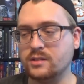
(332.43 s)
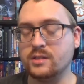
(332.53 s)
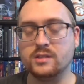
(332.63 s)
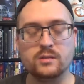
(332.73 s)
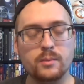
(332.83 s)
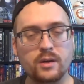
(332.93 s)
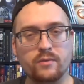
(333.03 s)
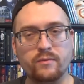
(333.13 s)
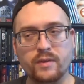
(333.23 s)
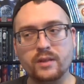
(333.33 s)
This is be her
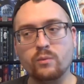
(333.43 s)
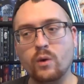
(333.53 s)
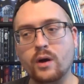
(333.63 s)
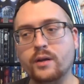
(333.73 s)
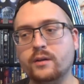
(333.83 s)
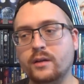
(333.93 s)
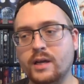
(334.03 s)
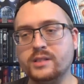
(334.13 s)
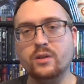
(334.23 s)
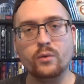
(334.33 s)
fifth one
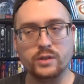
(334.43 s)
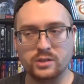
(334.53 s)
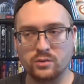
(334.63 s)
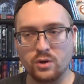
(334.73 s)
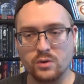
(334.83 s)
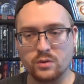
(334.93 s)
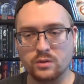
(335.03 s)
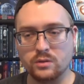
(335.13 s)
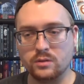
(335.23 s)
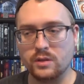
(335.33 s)
as Laurie Strode,
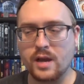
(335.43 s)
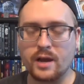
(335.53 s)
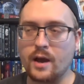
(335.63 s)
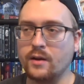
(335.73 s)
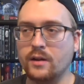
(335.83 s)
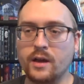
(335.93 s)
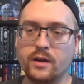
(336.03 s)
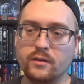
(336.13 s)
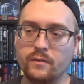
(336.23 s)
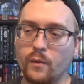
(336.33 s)
not counting like
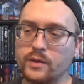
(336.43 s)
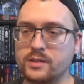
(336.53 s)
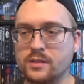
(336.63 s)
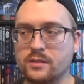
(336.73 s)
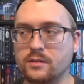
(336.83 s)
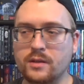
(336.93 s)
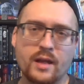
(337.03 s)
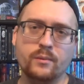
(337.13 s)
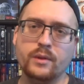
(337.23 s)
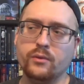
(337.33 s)
her voice in
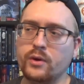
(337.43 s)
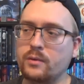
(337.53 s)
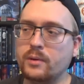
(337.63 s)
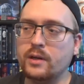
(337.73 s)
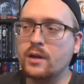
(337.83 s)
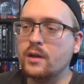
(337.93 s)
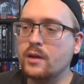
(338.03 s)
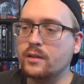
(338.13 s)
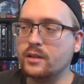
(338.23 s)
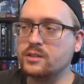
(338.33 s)
Halloween Three, but
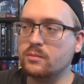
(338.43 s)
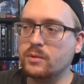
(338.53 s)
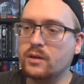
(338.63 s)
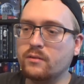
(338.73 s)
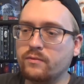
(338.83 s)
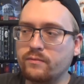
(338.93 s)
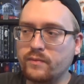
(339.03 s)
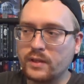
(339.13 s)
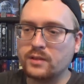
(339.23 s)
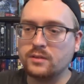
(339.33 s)
this will be her
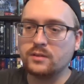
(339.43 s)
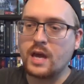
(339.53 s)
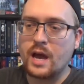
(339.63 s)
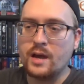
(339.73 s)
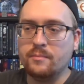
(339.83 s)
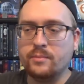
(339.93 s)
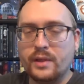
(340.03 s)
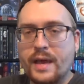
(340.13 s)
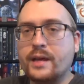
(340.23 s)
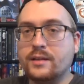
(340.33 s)
fifth time
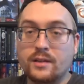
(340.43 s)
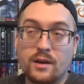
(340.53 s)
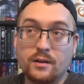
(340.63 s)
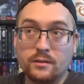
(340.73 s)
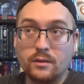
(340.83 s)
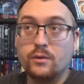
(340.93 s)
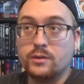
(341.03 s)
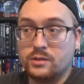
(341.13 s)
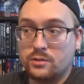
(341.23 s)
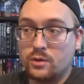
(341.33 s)
playing the character
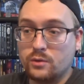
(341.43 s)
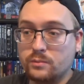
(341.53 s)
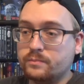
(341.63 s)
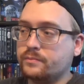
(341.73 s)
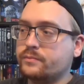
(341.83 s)
Laurie Strode.